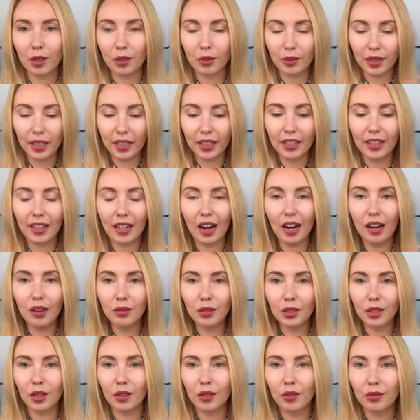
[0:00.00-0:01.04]
So the
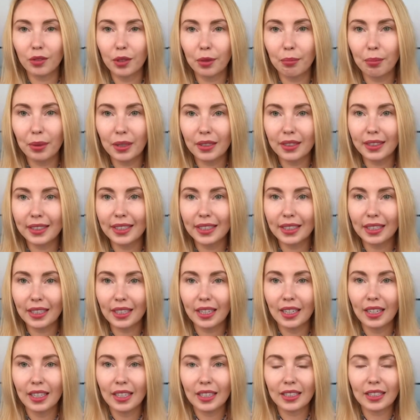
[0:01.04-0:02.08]
ground of the building,
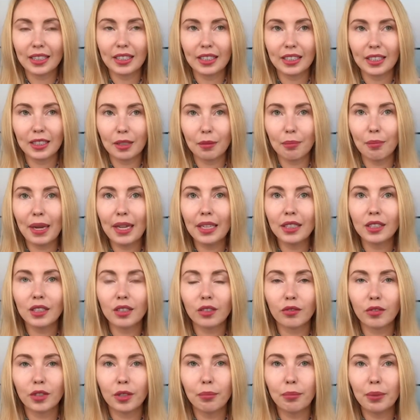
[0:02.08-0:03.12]
this is the base
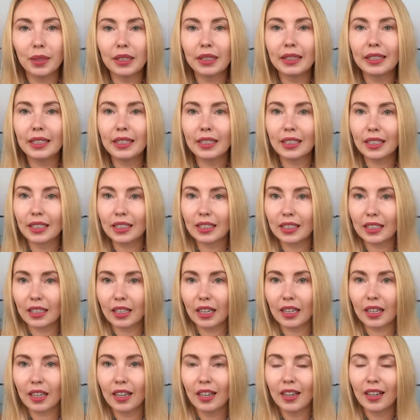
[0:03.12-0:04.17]
of the building, is
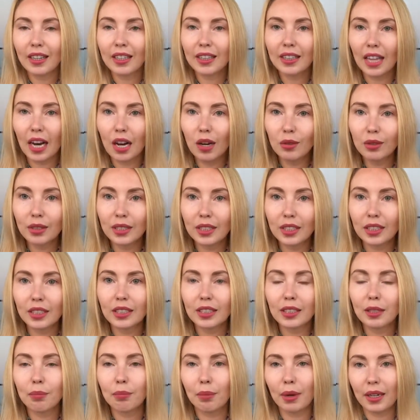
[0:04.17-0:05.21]
like down there
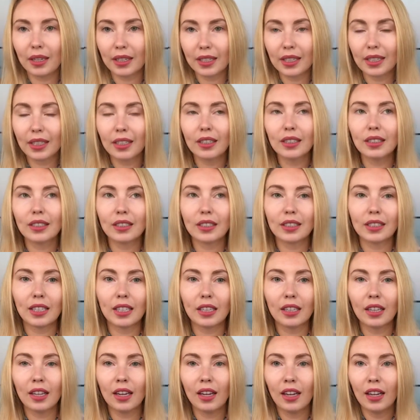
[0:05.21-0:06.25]
is a parking,
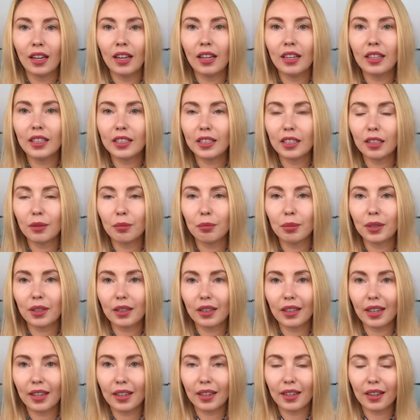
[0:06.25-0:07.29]
then little bit
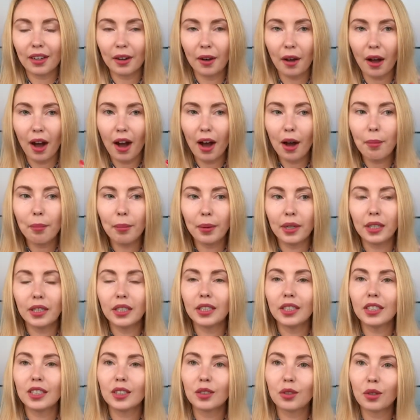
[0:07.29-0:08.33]
like
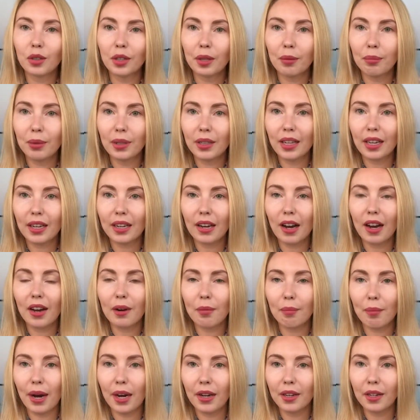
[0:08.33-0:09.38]
upper is gonna be like
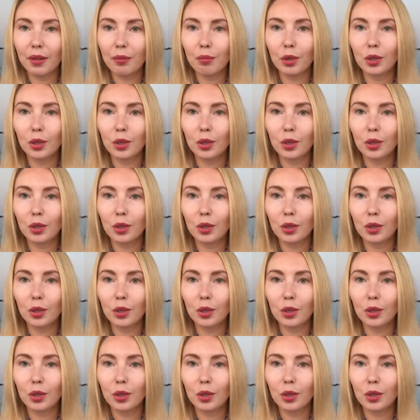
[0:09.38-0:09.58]
Armani.